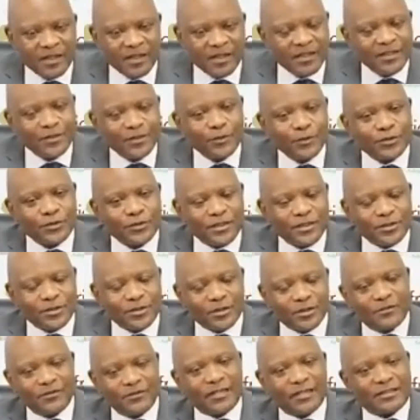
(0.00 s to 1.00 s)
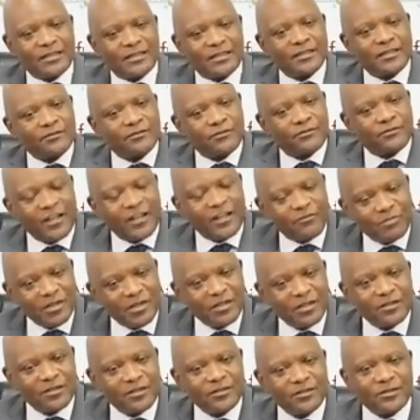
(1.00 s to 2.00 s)
doses of vaccines, 5
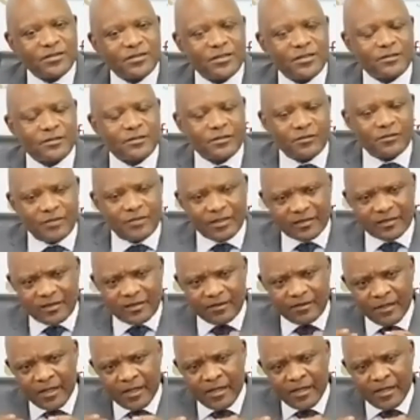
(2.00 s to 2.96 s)
million doses of vaccine.